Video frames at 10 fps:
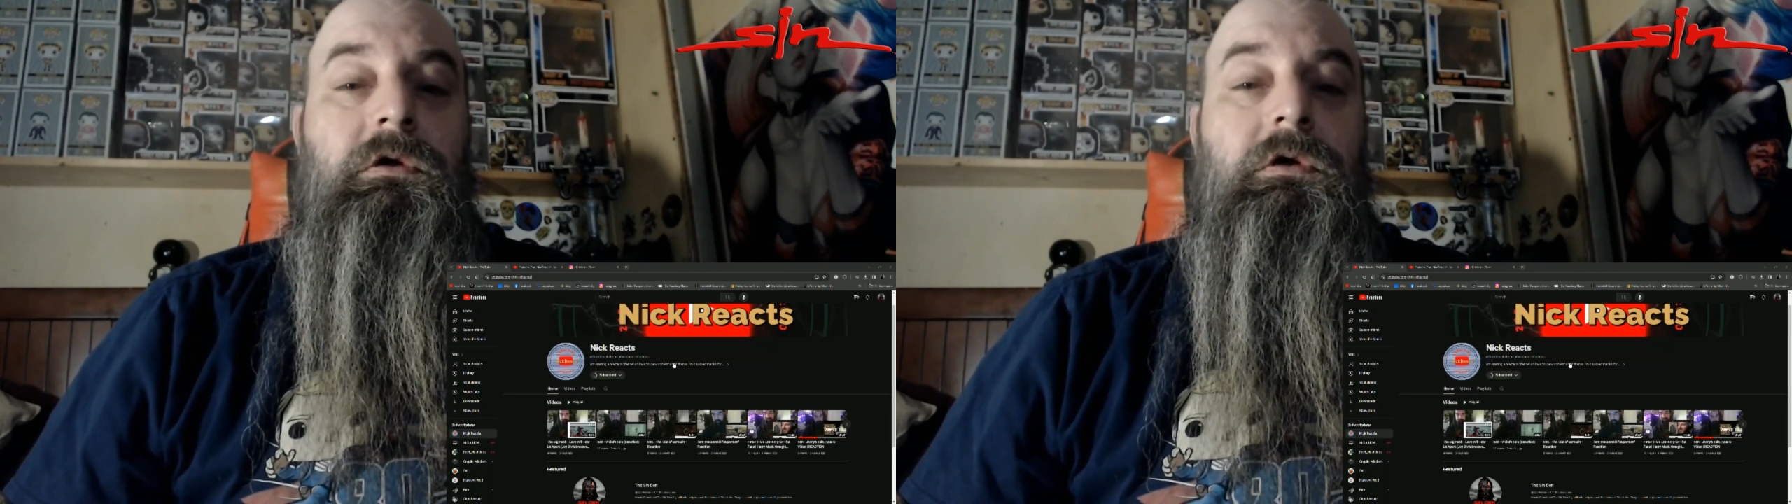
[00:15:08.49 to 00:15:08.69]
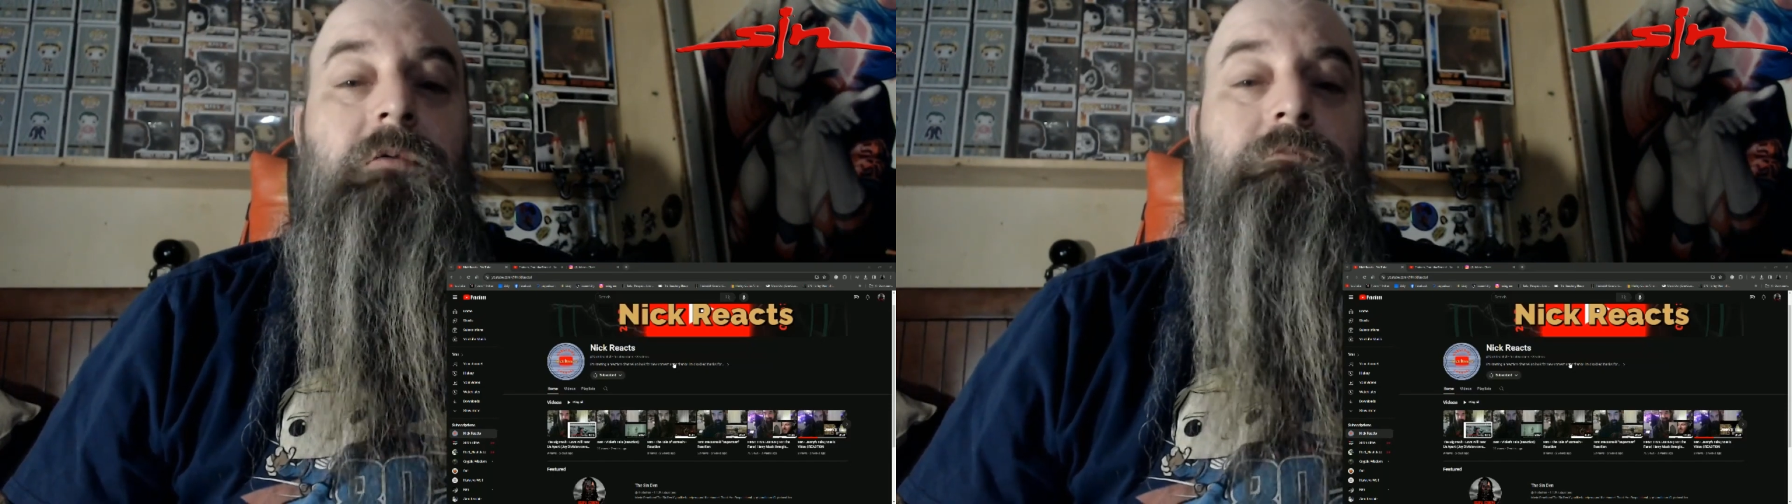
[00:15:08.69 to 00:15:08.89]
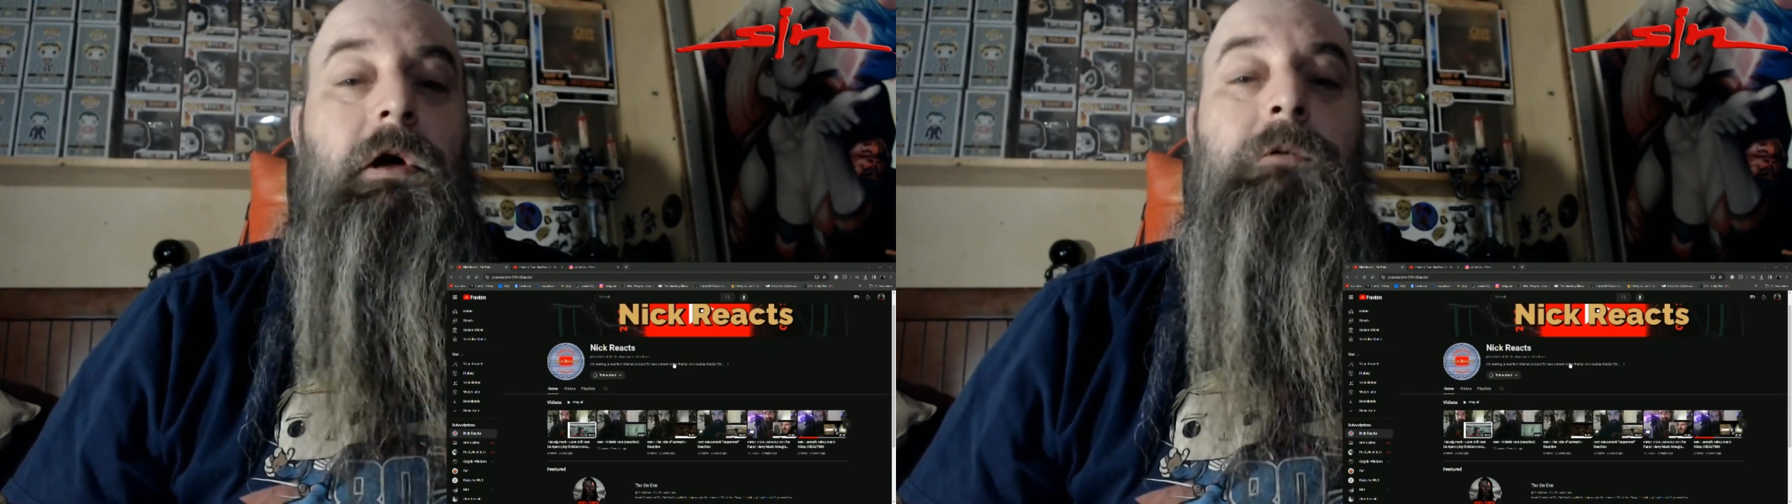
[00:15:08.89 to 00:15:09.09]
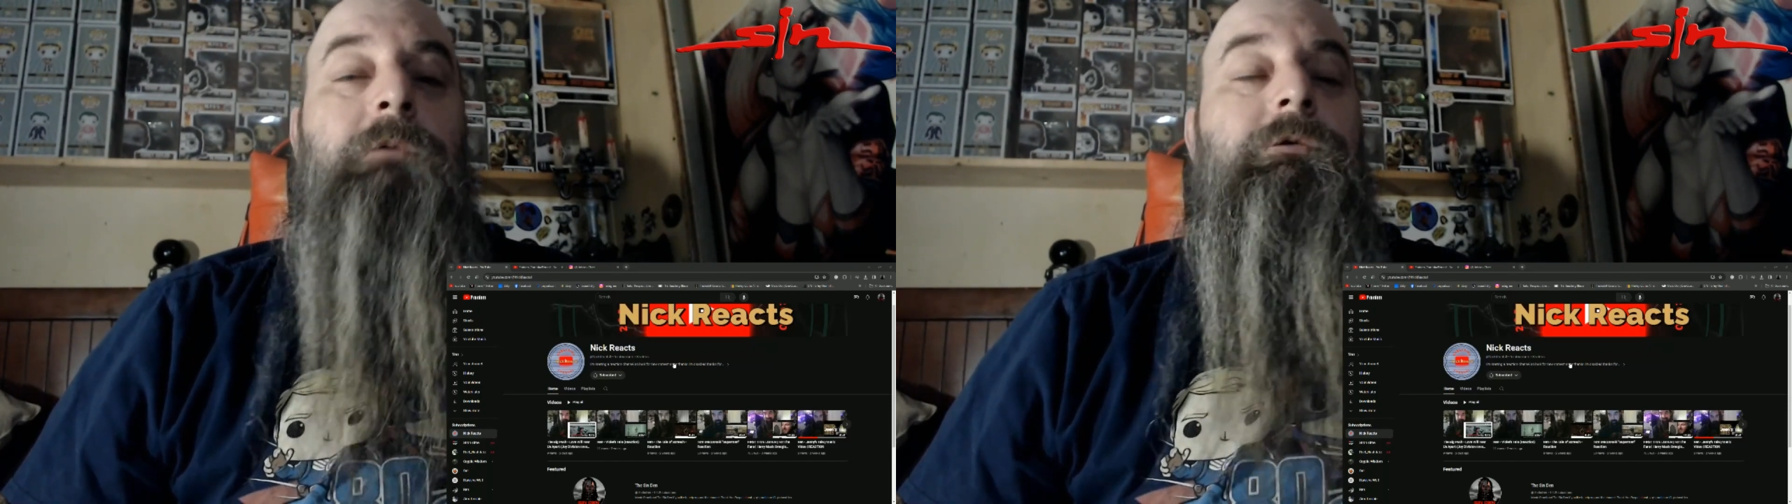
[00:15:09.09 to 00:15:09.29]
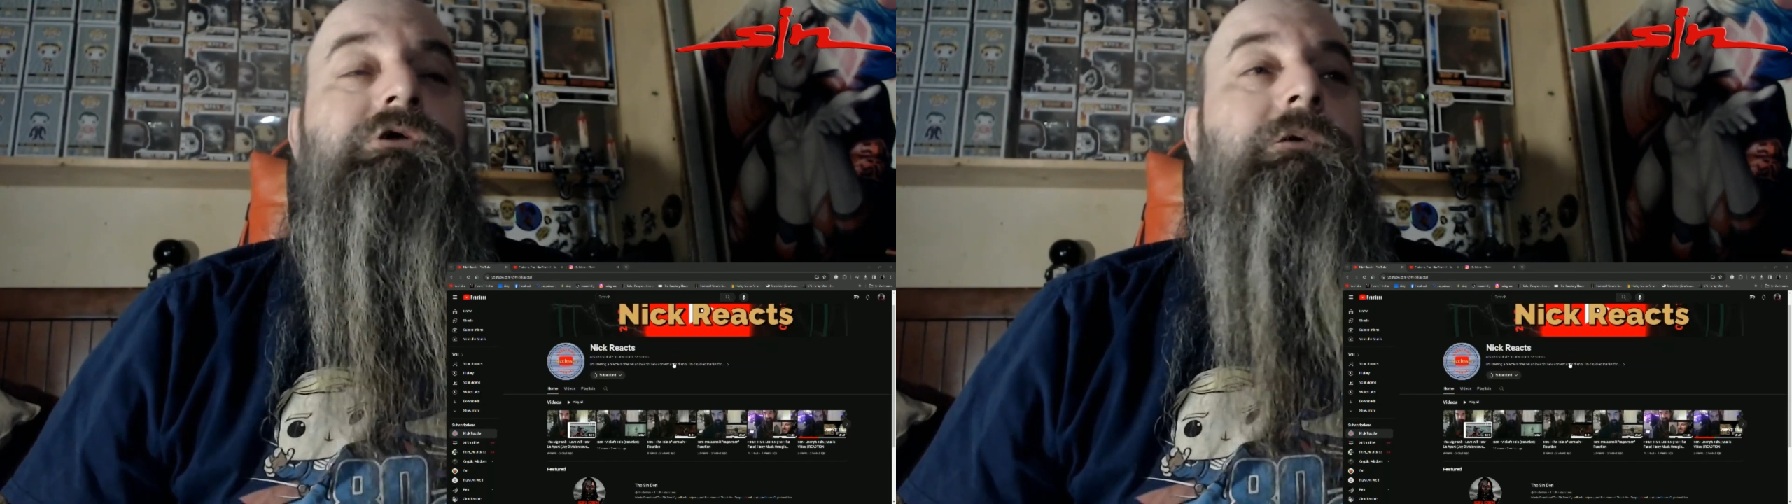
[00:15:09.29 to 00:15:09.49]
My
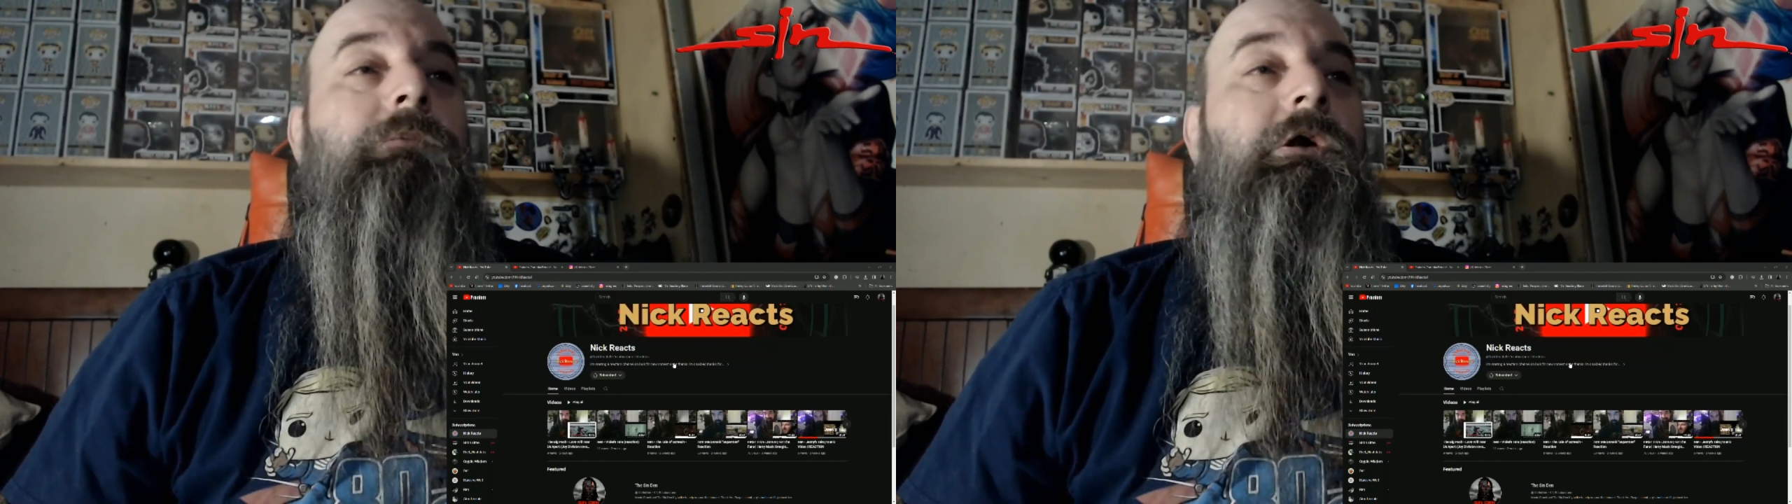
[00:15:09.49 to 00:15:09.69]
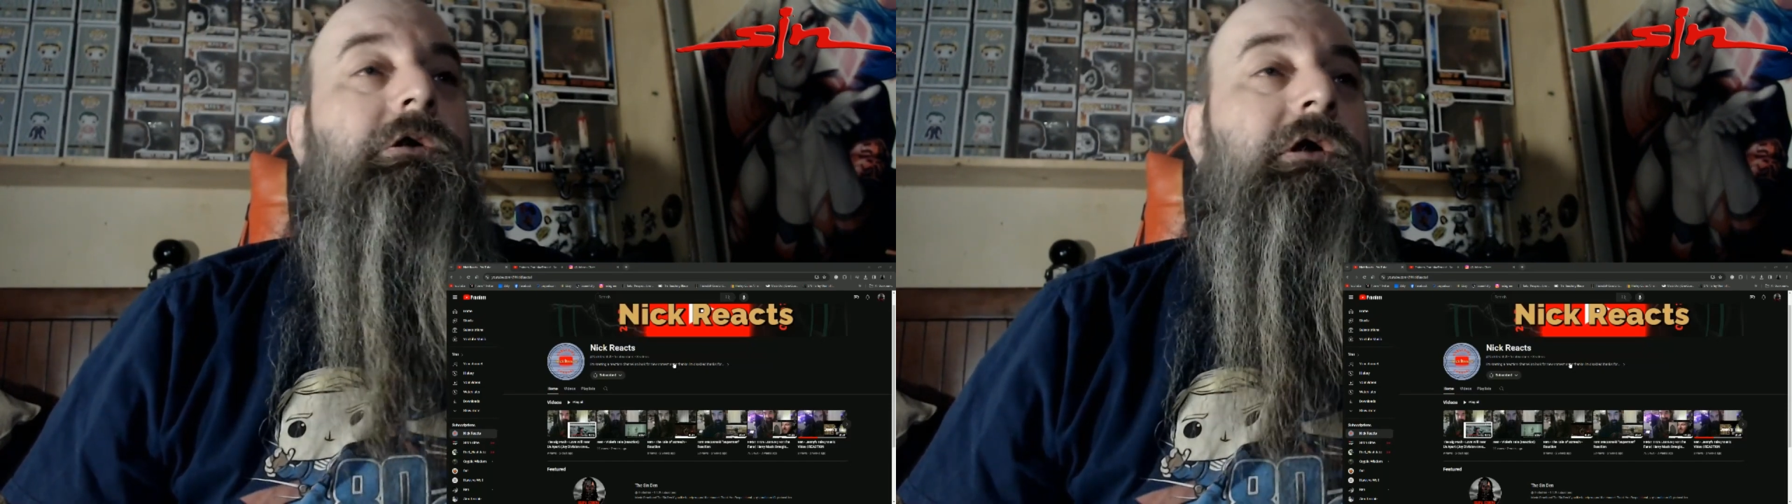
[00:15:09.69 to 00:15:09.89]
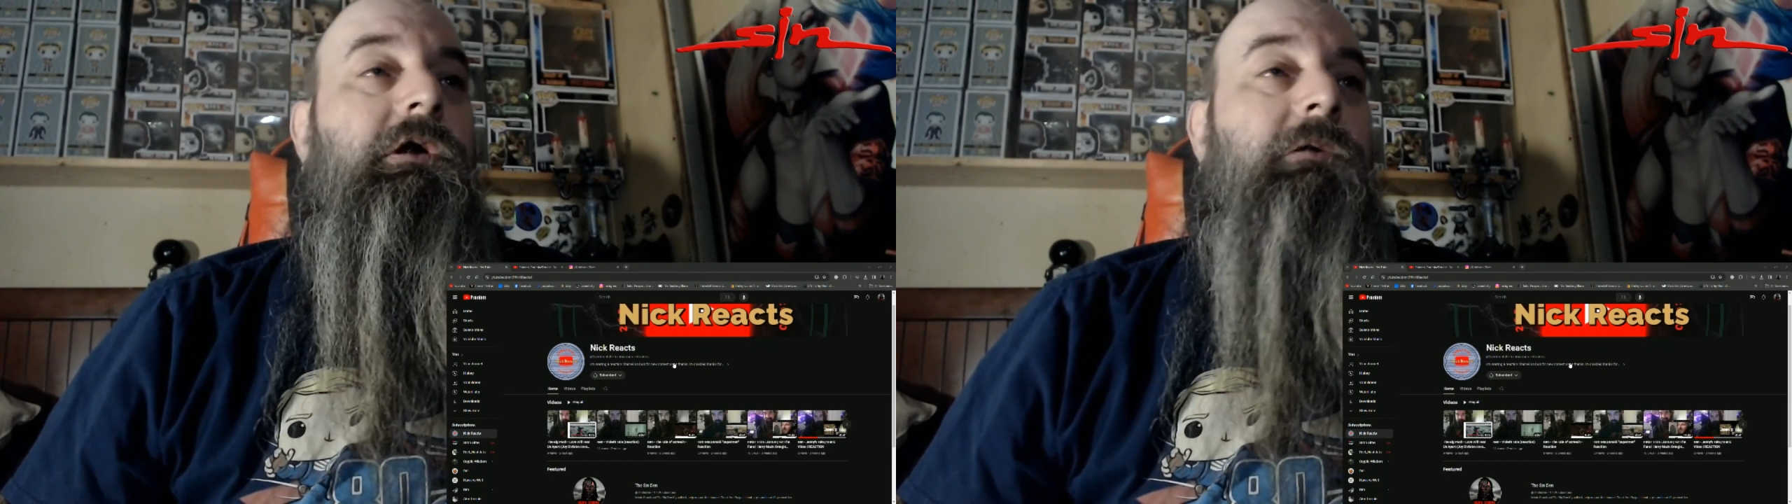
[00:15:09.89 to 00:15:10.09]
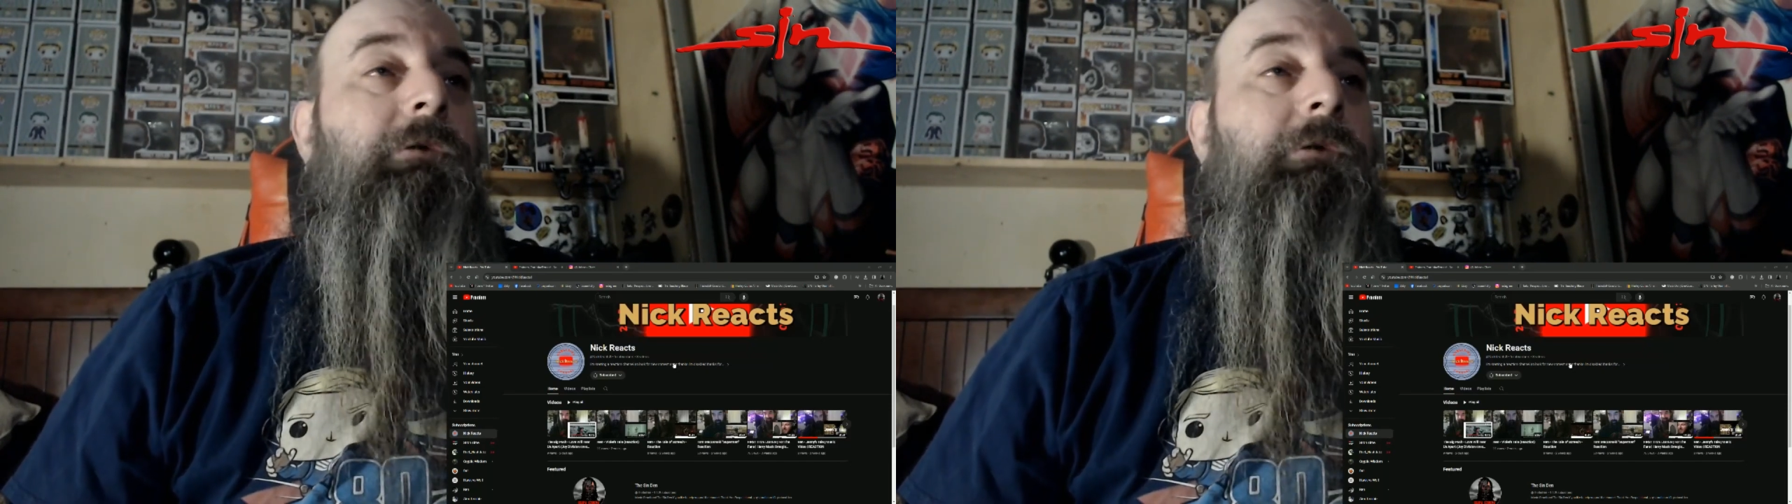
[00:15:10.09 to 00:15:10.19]
membership button came up.